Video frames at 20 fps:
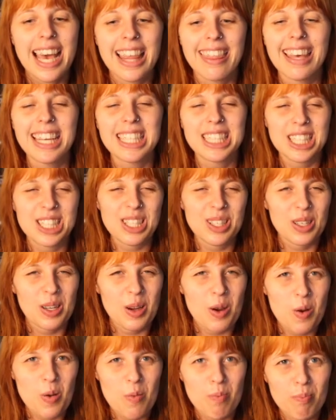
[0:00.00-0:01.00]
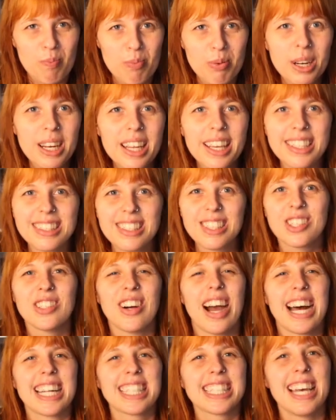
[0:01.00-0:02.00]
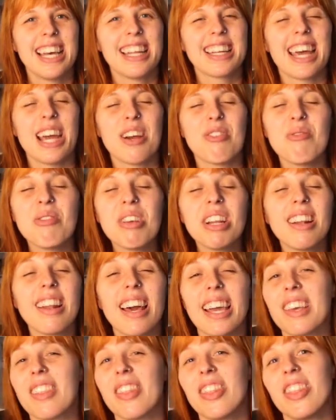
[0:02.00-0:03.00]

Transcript: That's pretty easy to answer and I really like